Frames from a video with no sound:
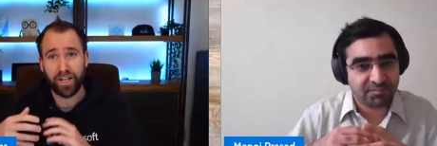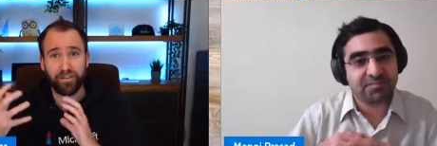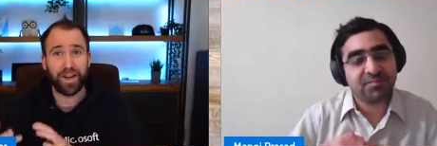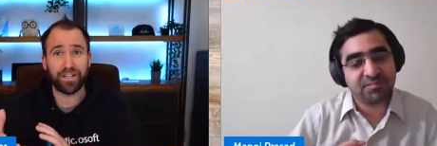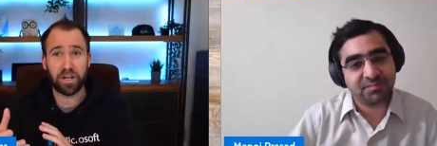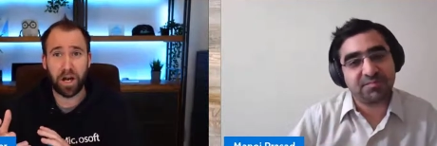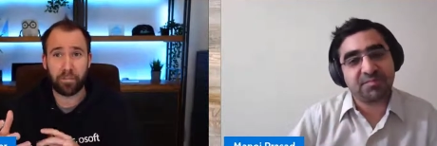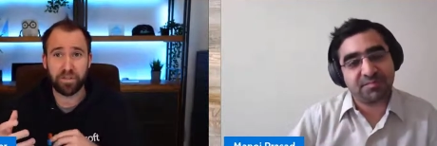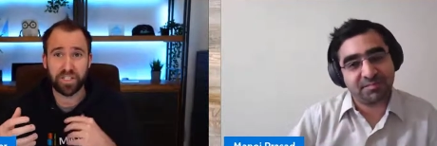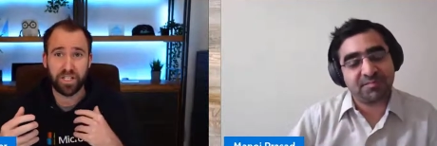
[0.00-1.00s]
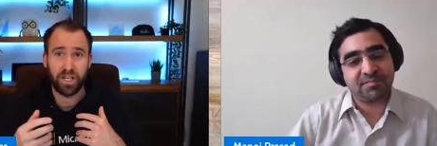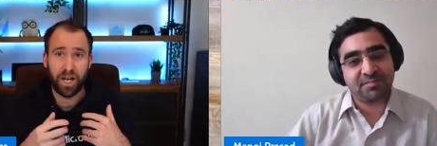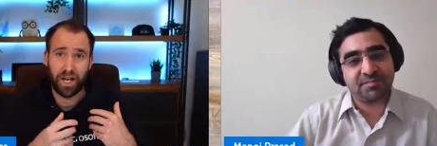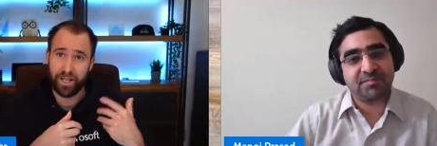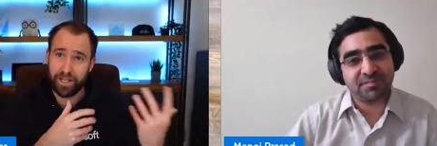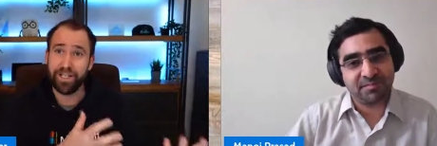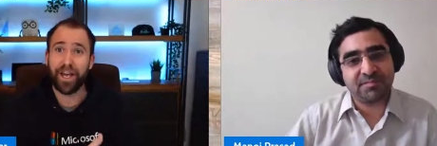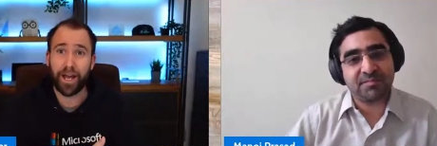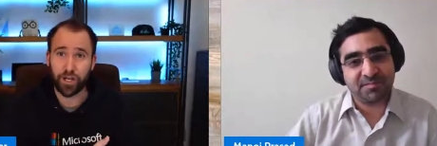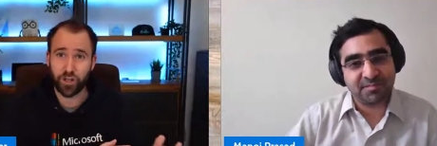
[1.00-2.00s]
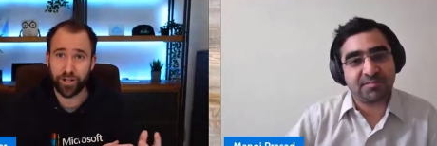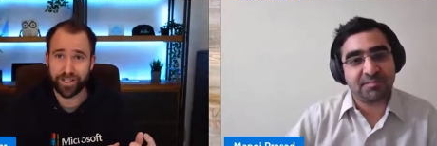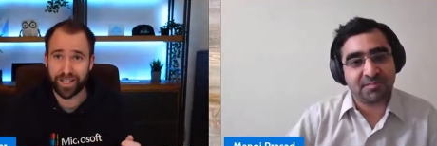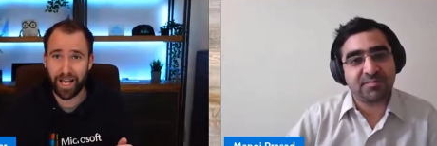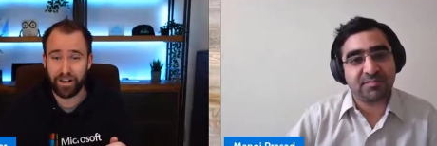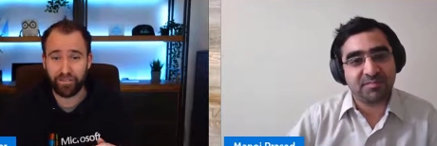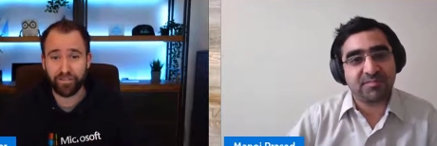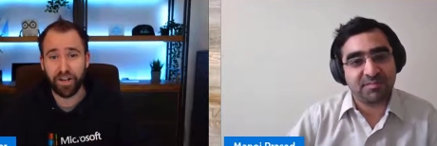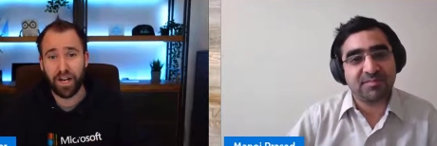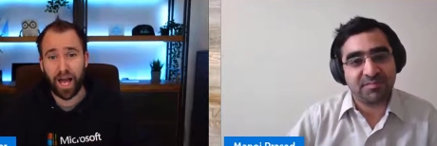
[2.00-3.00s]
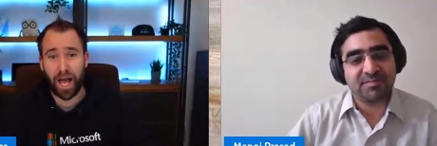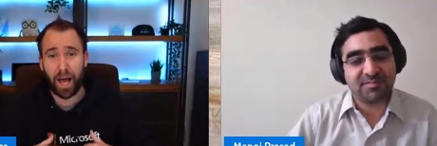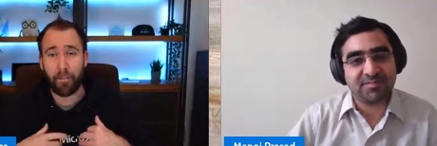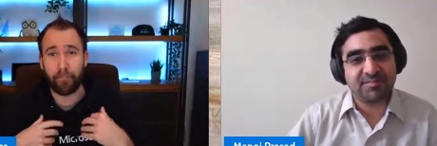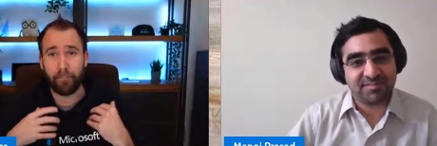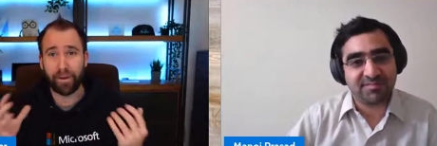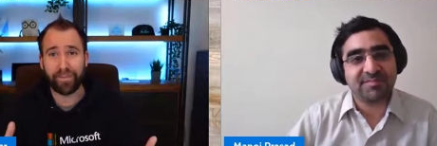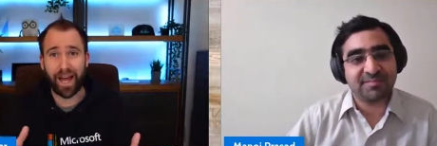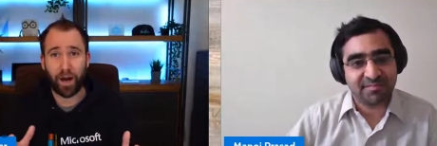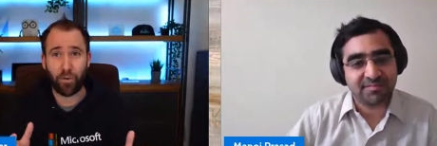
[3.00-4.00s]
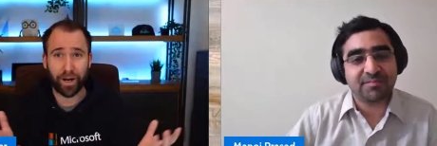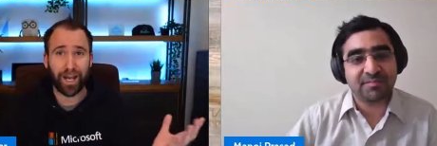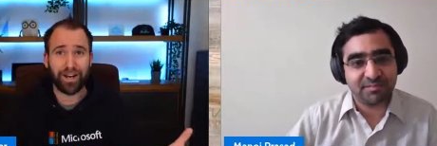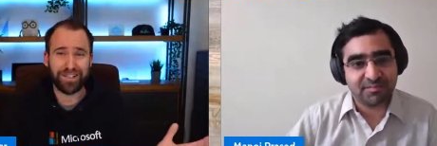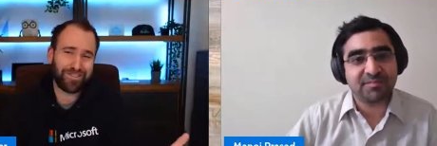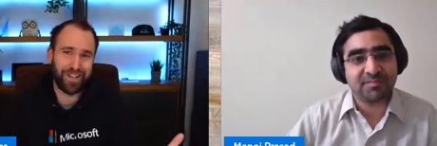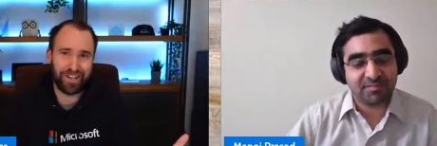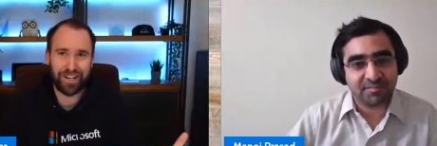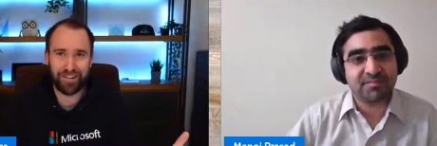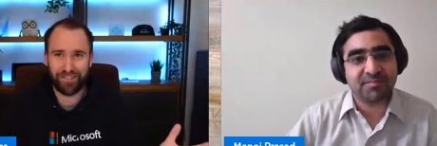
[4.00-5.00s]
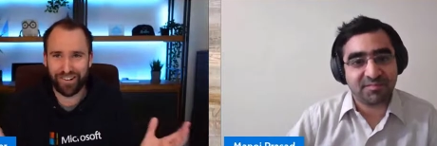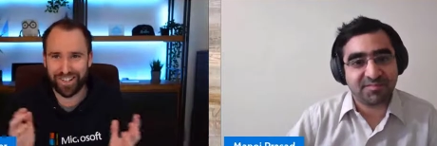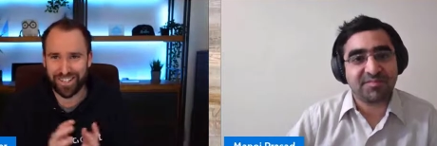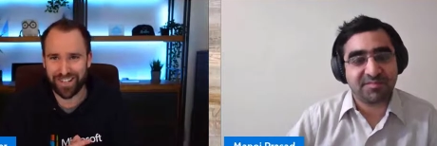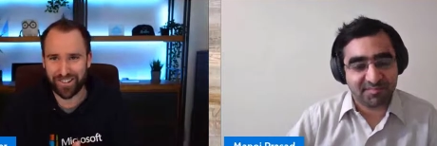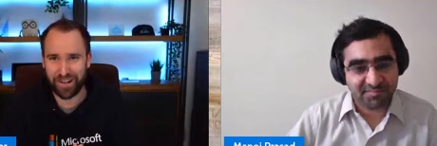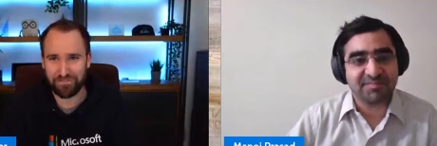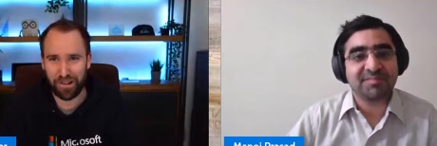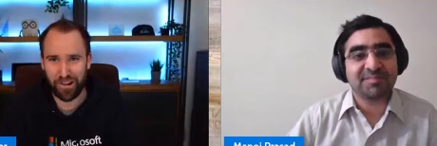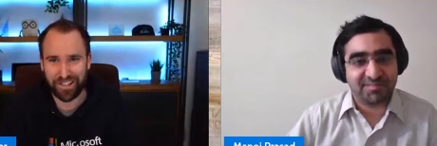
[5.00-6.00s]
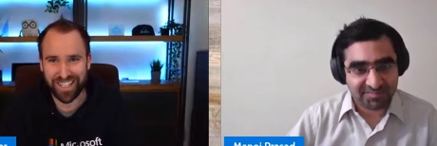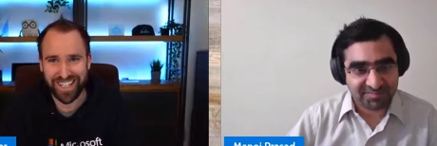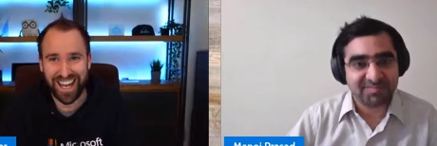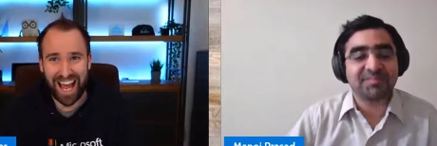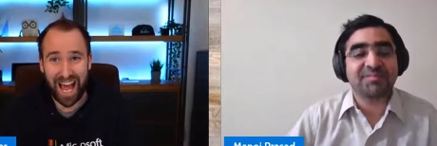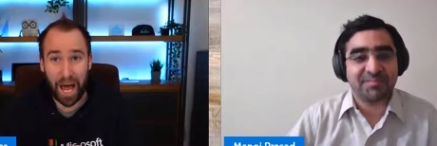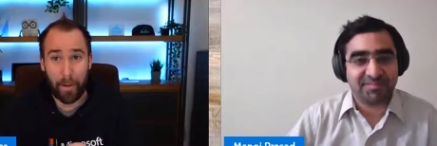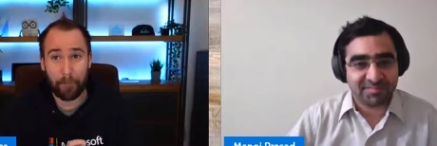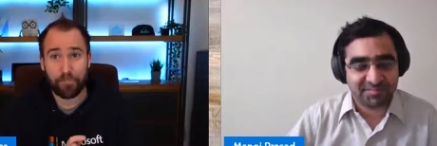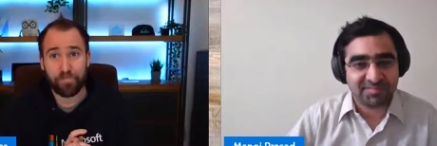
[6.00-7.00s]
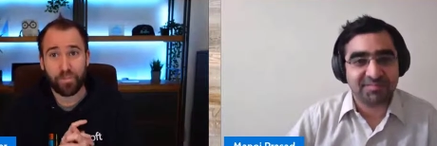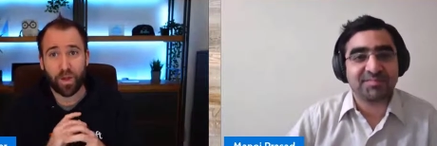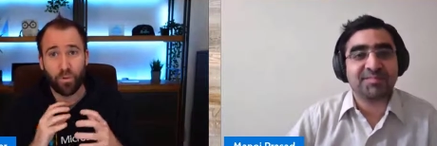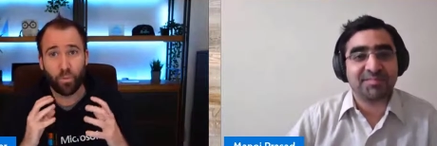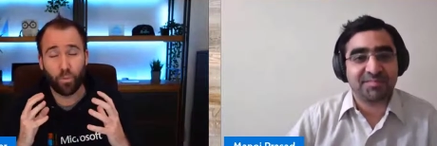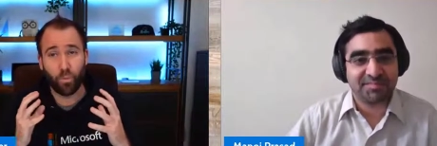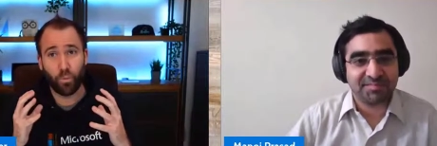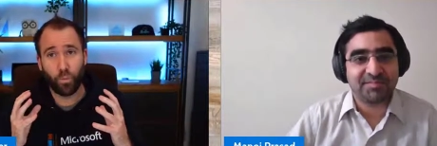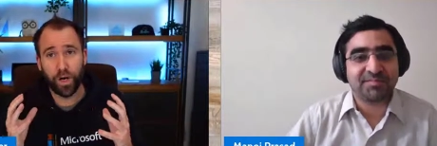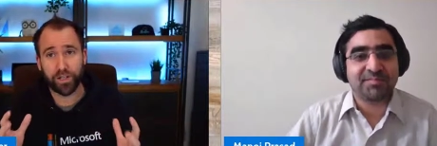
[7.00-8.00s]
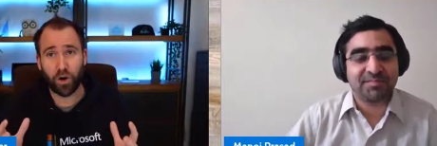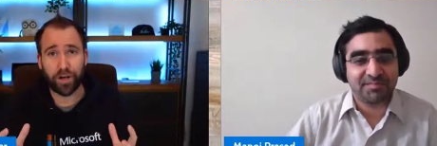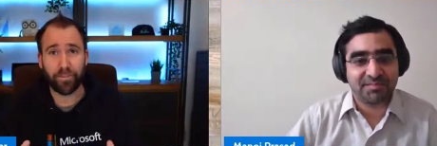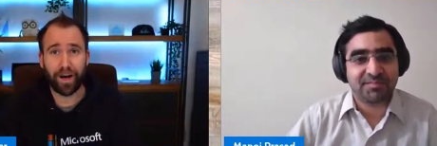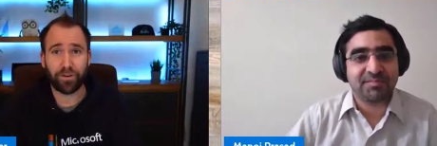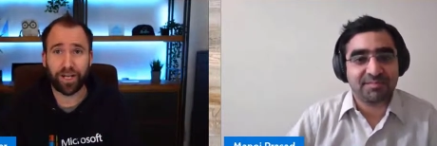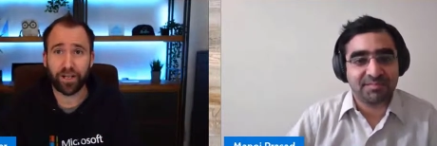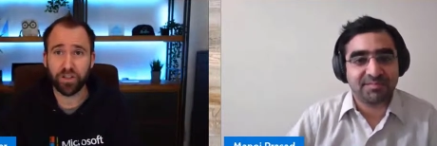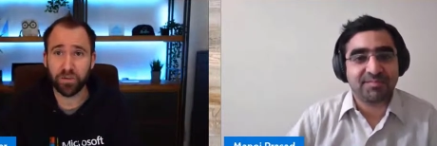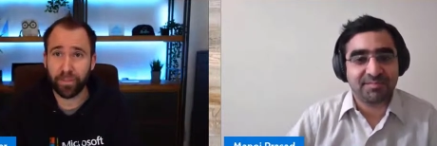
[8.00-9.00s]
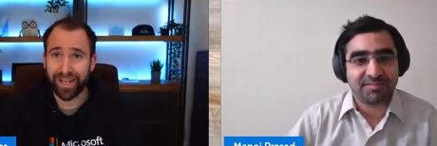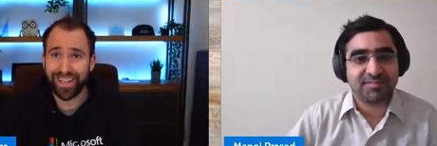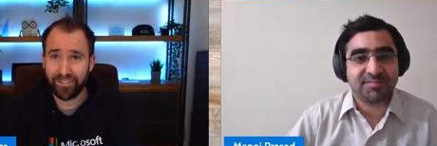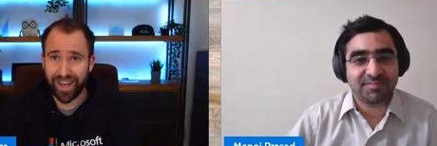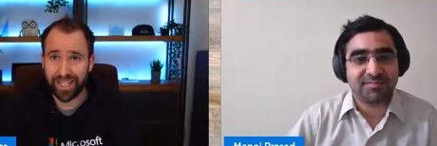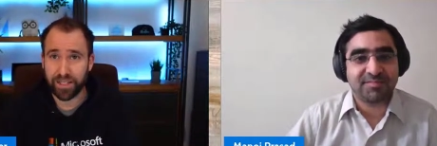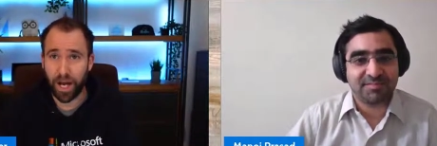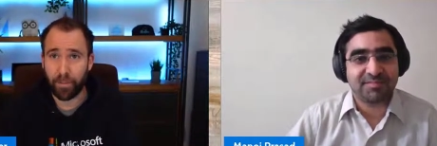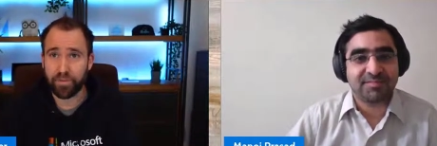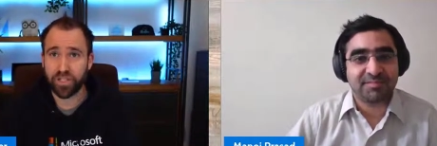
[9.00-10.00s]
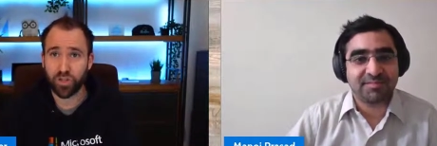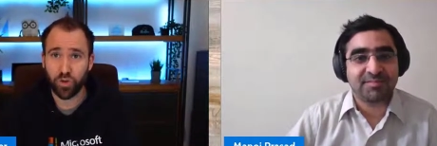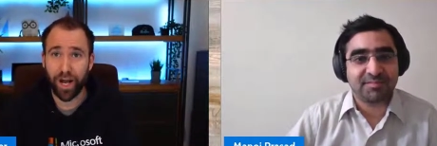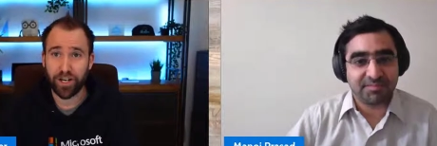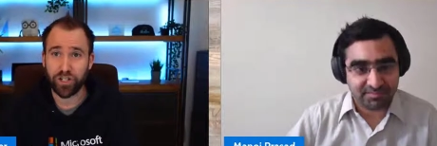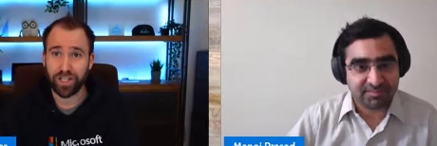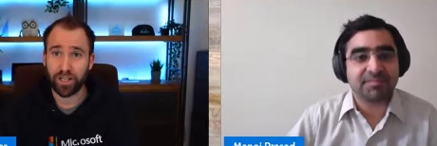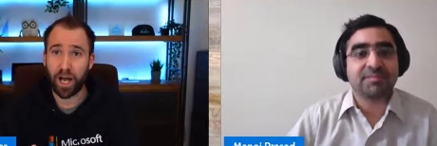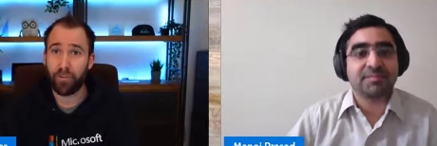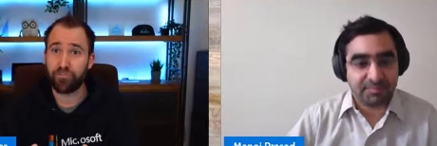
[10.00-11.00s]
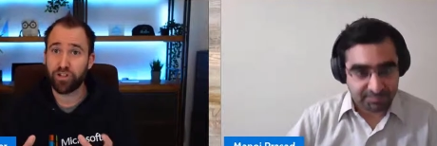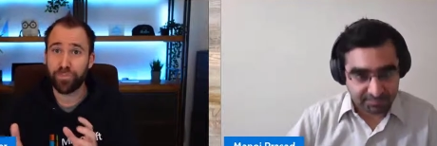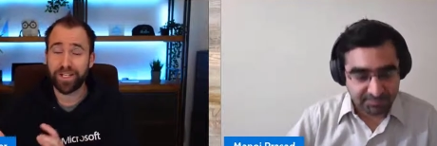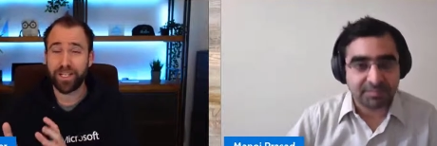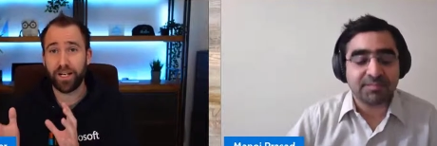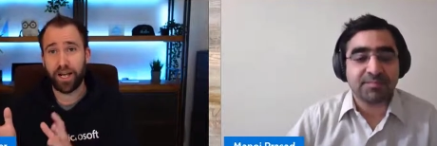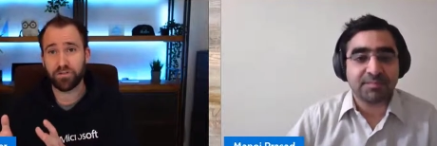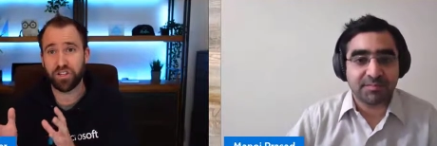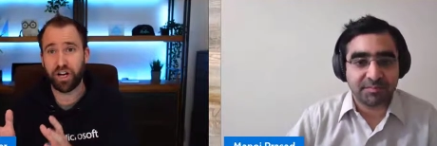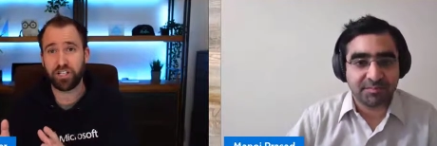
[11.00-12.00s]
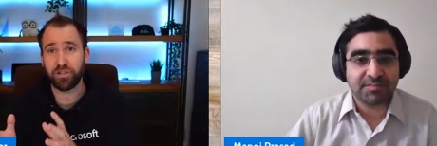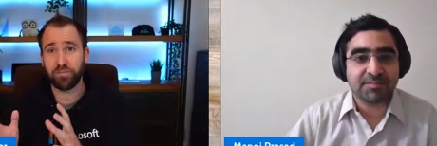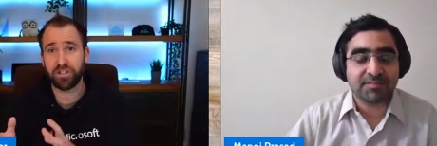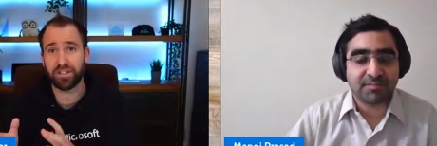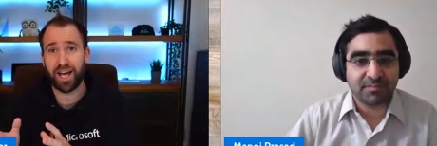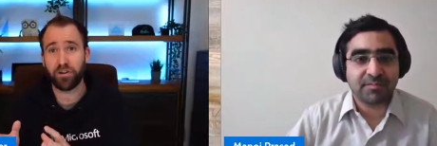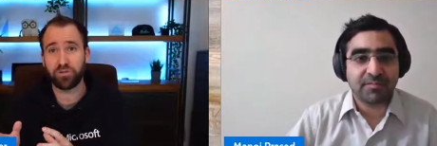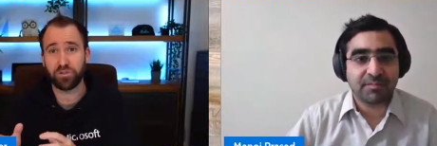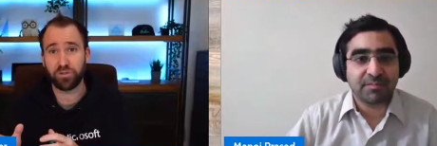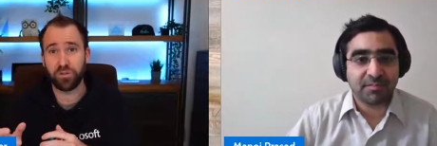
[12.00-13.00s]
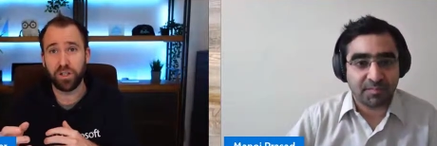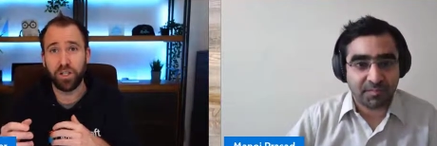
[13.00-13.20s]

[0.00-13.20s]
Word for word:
Speaker 1: Event Hubs uh, in Azure itself, um, but now again, as we are here for this Azure Unblocked, um, we're talking about like also bringing Event Hubs to Azure Stack Hub, which basically allows customers now to